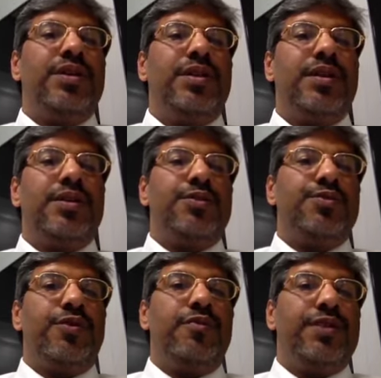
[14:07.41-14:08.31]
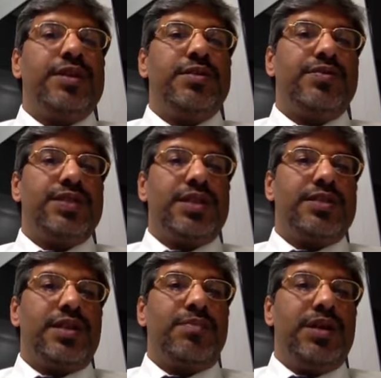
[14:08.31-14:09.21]
the control phase of Six
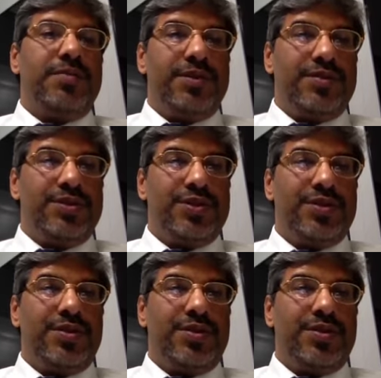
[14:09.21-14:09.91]
Sigma approach.